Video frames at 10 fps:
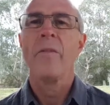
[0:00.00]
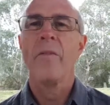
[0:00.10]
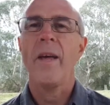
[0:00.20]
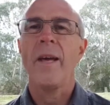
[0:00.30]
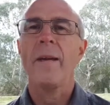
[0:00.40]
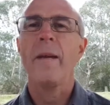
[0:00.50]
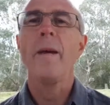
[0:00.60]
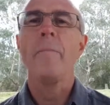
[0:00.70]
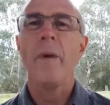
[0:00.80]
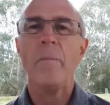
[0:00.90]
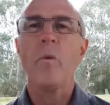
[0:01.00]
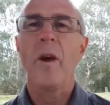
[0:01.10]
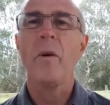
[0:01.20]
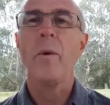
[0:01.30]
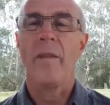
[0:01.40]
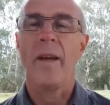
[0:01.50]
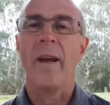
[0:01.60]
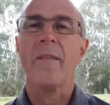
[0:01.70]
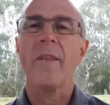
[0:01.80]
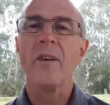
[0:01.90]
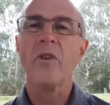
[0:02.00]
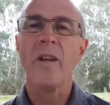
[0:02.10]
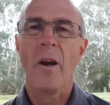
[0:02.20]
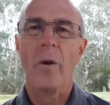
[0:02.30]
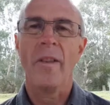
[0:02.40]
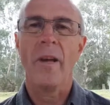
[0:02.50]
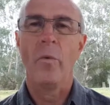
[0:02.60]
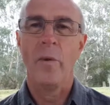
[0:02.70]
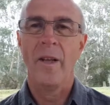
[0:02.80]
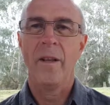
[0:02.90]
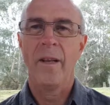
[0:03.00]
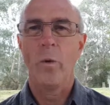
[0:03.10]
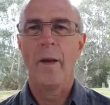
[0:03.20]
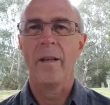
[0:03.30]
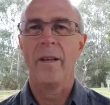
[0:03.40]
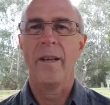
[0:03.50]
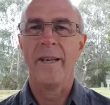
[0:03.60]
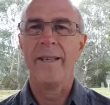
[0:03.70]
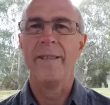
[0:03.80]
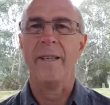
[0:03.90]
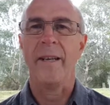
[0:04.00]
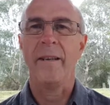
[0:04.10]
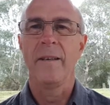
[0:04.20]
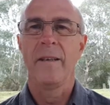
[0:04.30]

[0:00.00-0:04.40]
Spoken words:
then people go in there and they actually go in there really quickly and easily,